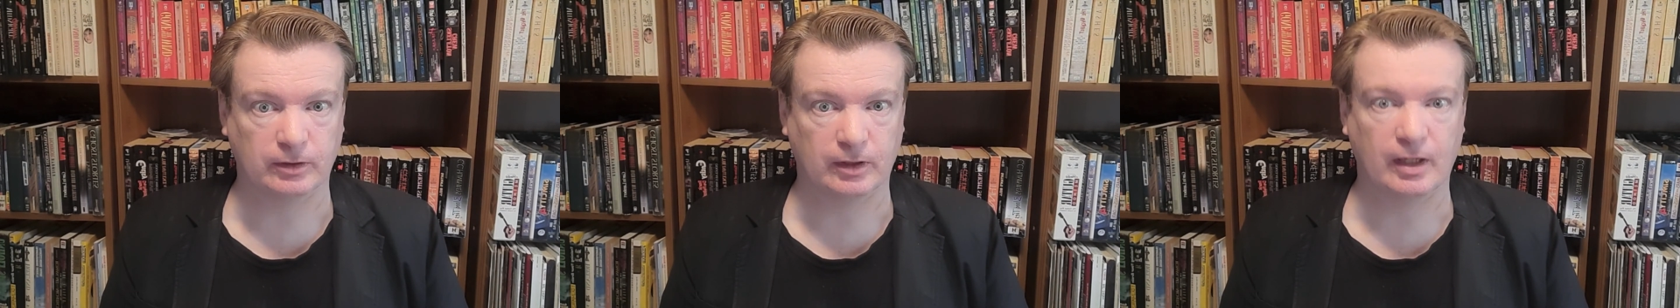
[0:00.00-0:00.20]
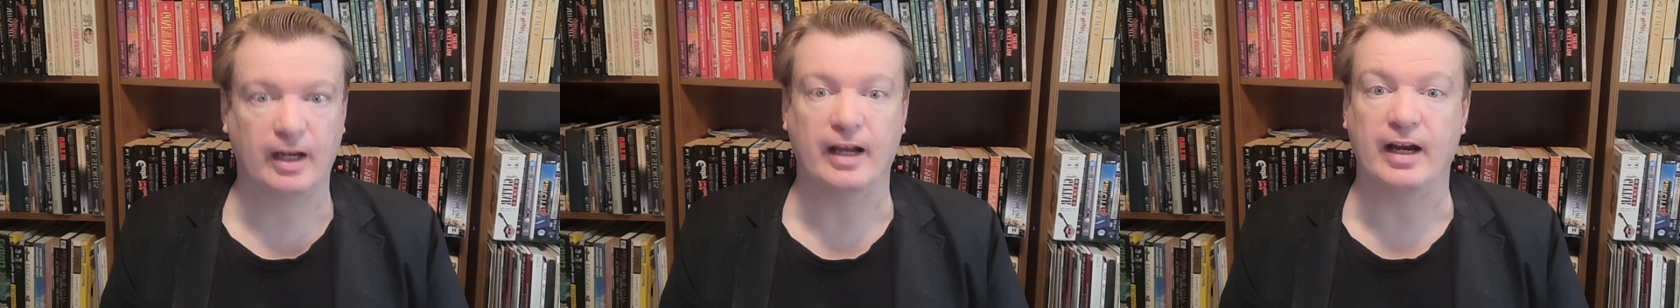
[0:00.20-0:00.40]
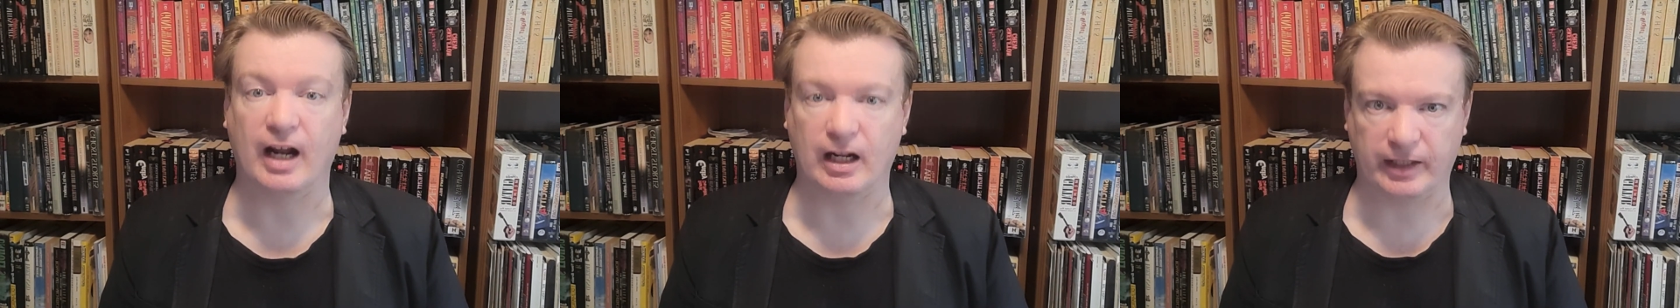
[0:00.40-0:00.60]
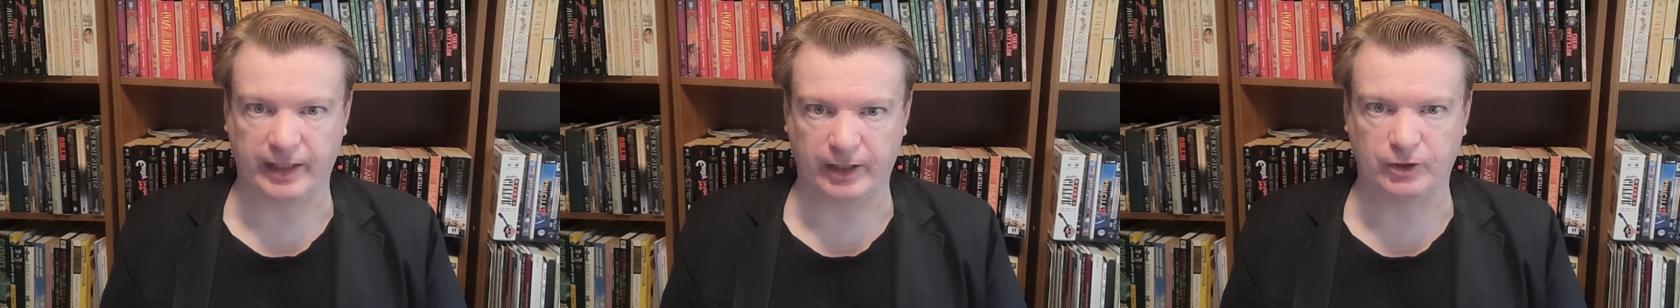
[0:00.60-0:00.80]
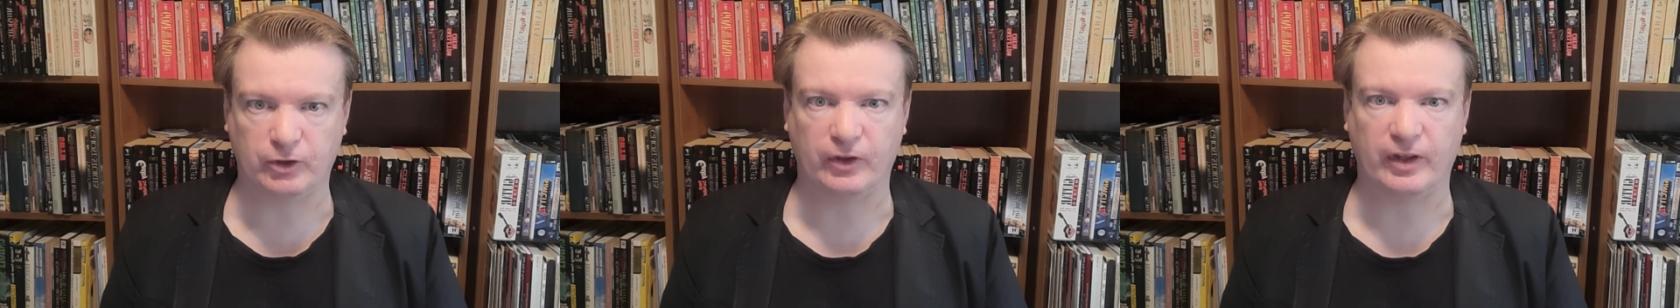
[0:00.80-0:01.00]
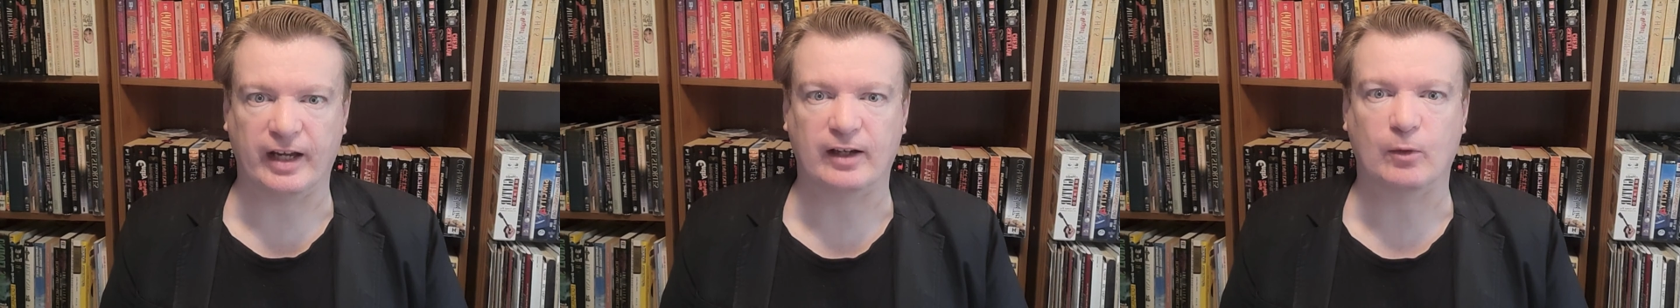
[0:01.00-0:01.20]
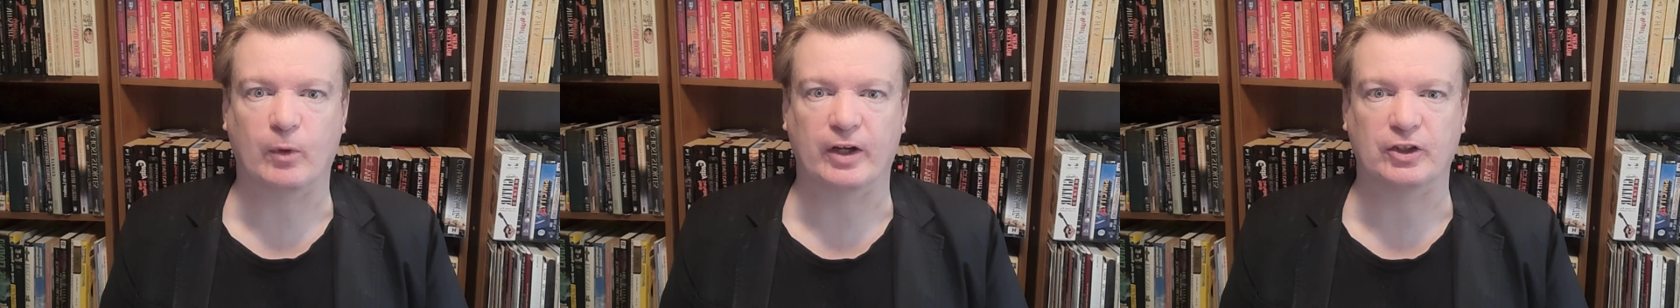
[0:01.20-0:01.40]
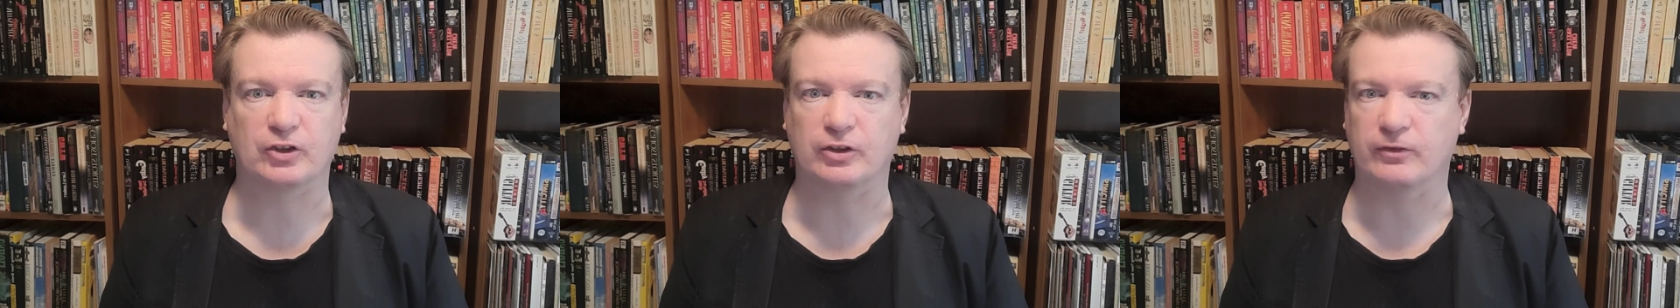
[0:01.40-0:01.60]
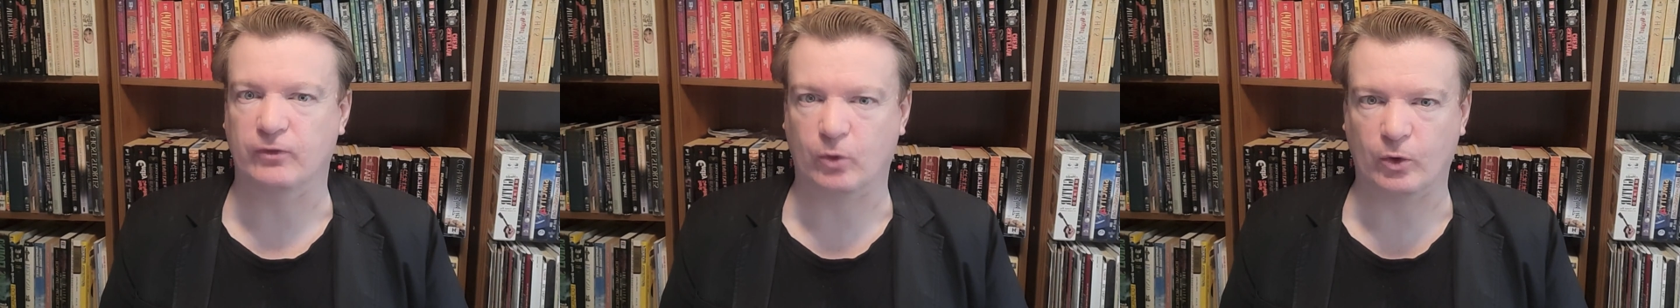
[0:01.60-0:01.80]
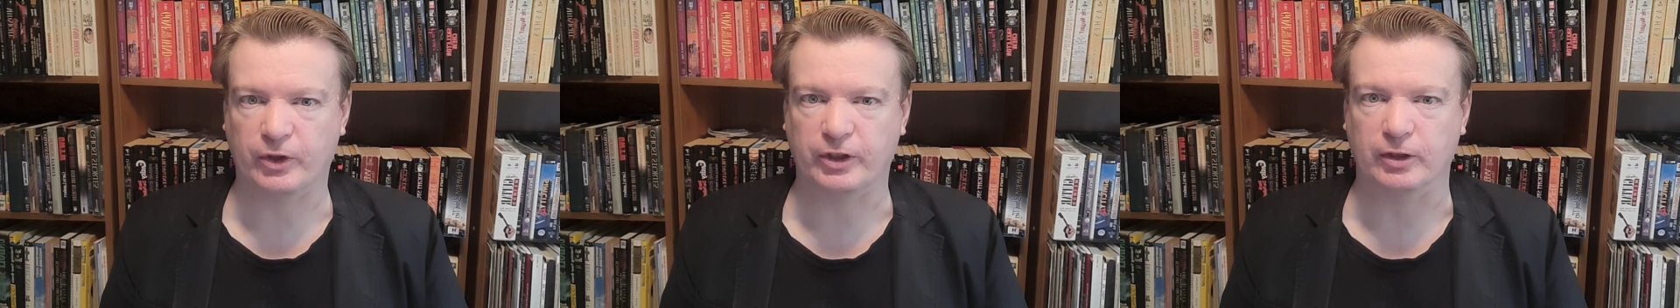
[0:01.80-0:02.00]
and I'll answer that question for
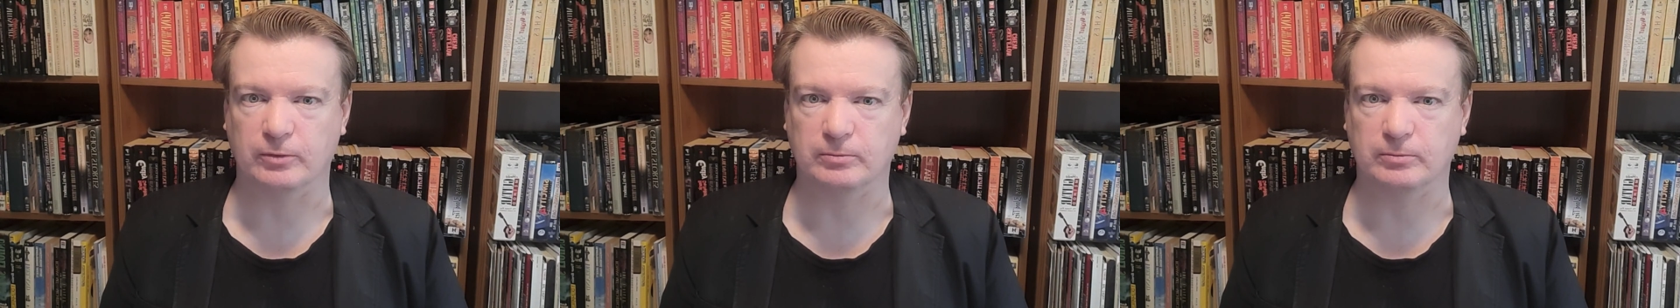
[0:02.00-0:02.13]
you.